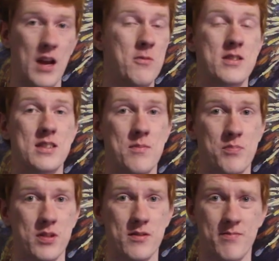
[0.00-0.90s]
It was
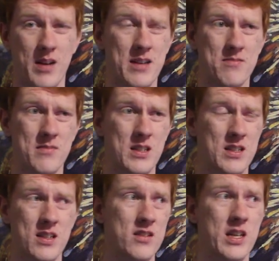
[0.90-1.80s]
simple and
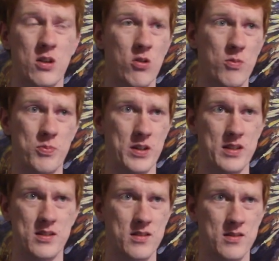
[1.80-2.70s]
clearly
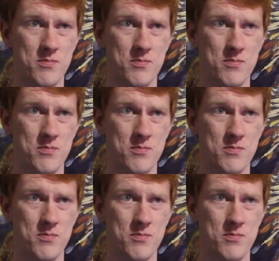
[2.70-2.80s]
corporate,